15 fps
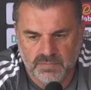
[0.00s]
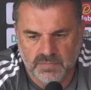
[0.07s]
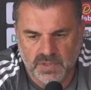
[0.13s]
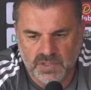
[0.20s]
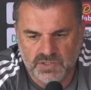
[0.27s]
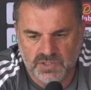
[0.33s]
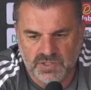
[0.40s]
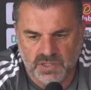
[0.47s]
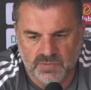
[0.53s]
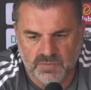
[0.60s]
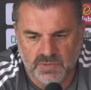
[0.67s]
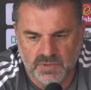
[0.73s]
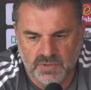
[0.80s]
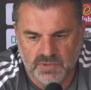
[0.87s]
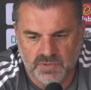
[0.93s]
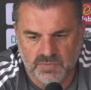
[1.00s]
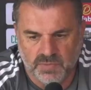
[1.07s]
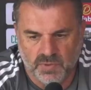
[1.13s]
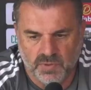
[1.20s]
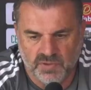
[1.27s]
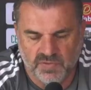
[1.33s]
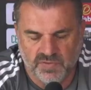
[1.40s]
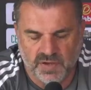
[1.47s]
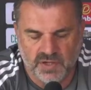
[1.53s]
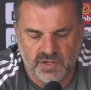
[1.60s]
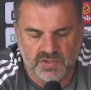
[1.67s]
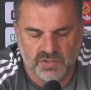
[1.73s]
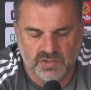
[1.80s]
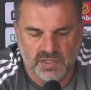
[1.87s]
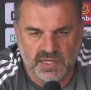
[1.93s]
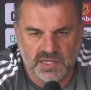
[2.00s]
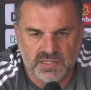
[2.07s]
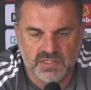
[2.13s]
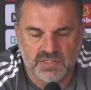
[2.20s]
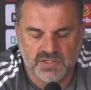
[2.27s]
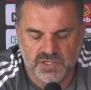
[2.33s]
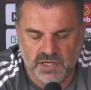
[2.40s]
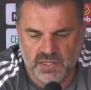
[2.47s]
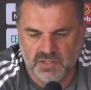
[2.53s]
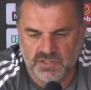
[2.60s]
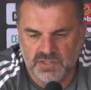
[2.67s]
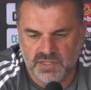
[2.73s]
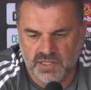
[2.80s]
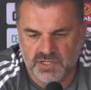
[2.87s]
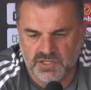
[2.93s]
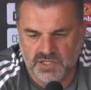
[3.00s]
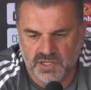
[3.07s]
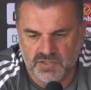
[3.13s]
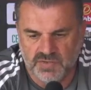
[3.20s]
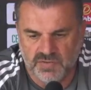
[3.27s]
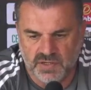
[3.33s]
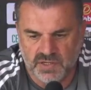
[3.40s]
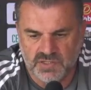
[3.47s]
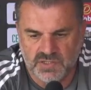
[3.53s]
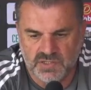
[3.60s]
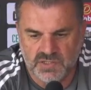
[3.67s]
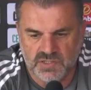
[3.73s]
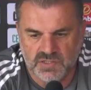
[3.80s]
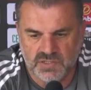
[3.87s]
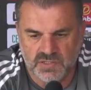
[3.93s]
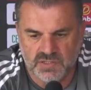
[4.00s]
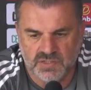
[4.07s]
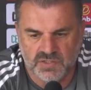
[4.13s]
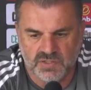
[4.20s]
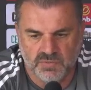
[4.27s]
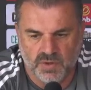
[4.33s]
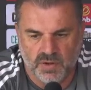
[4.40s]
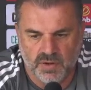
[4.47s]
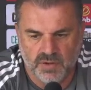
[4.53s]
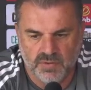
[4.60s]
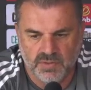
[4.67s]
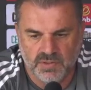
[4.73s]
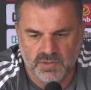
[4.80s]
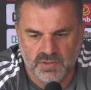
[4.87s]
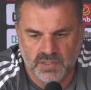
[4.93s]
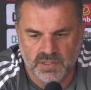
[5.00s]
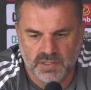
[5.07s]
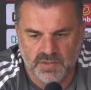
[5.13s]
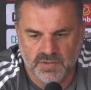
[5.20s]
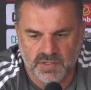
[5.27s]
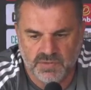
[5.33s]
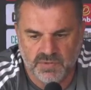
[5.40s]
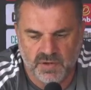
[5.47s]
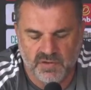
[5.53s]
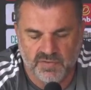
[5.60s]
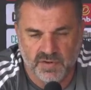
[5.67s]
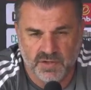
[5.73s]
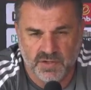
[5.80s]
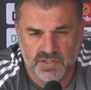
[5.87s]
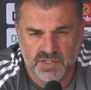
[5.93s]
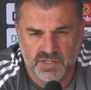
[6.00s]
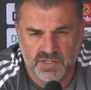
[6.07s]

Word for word: as you said, it's important to focus on the next challenge, and the next challenge for us is tomorrow, and that's where our focus